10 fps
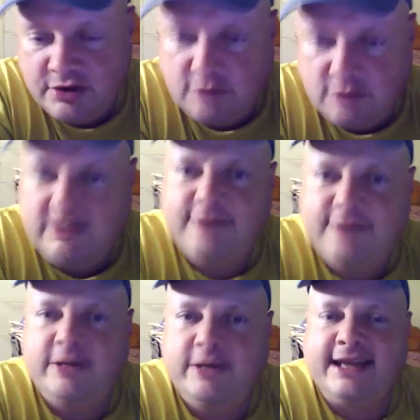
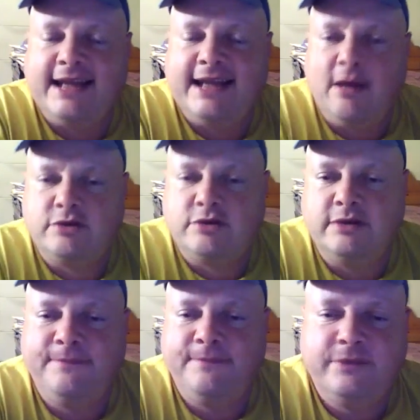re-rig it now so
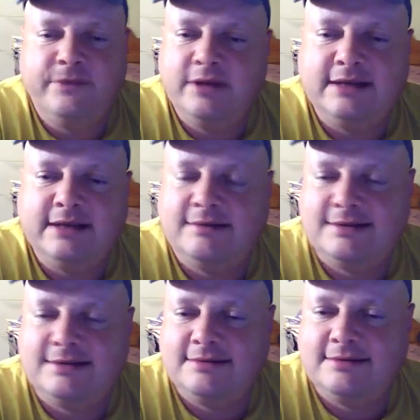that
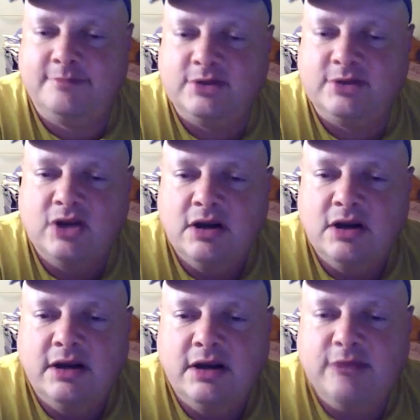but
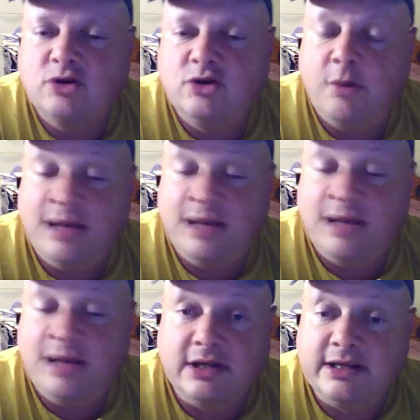it was not planned
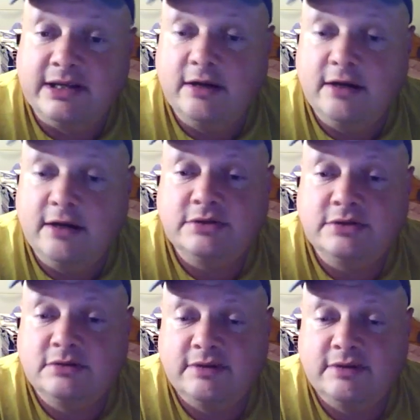by the elite. No, it
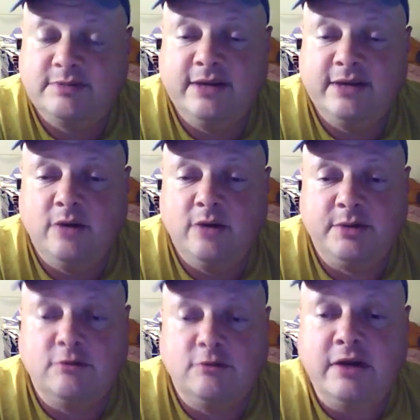wasn't. I've explained why. But
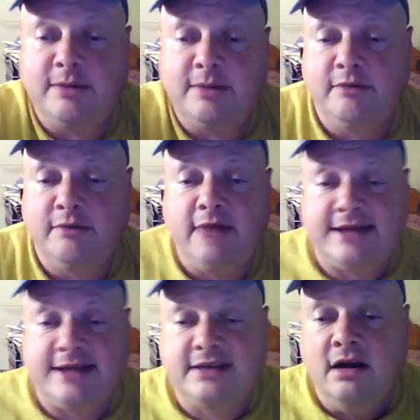you're right about the
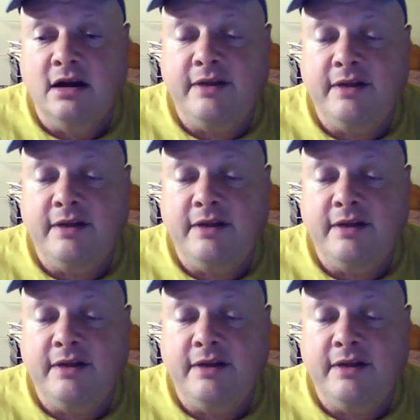rest. They